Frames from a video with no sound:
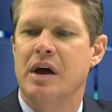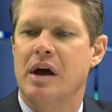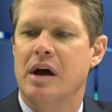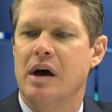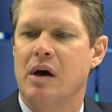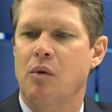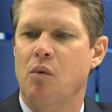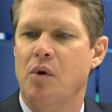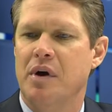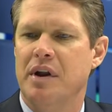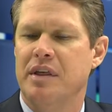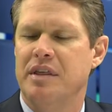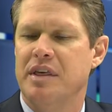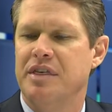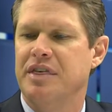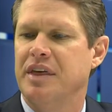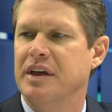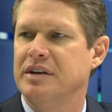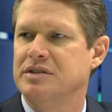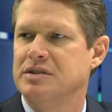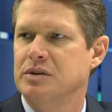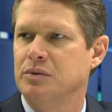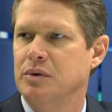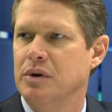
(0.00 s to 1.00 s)
One of the
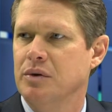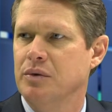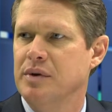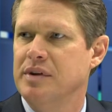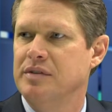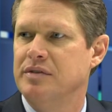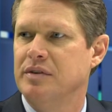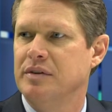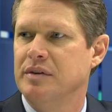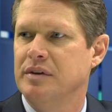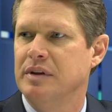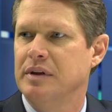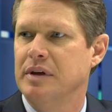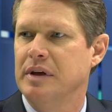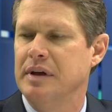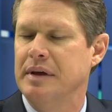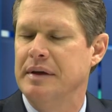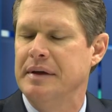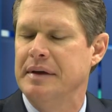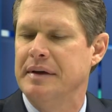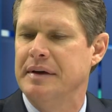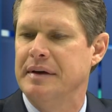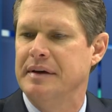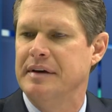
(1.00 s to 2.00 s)
things that we
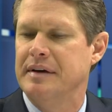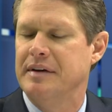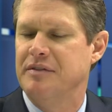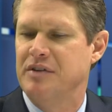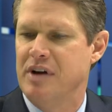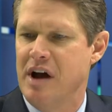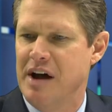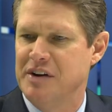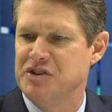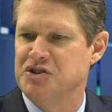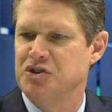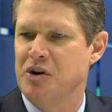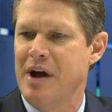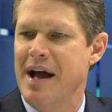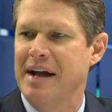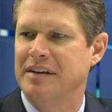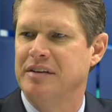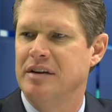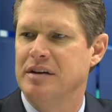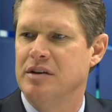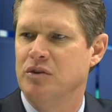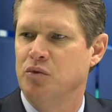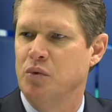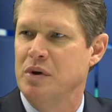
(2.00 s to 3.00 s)
recently have
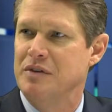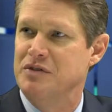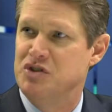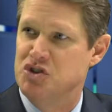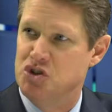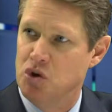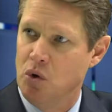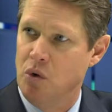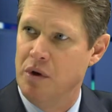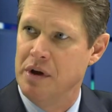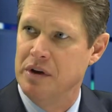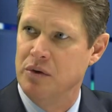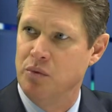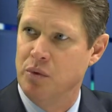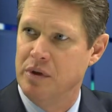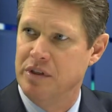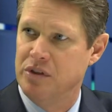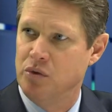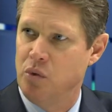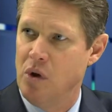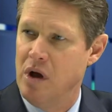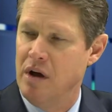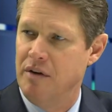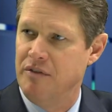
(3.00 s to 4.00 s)
contracted is we've joined
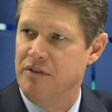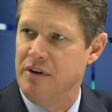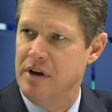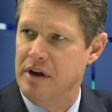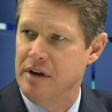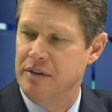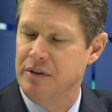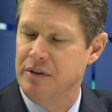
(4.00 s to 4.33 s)
with 12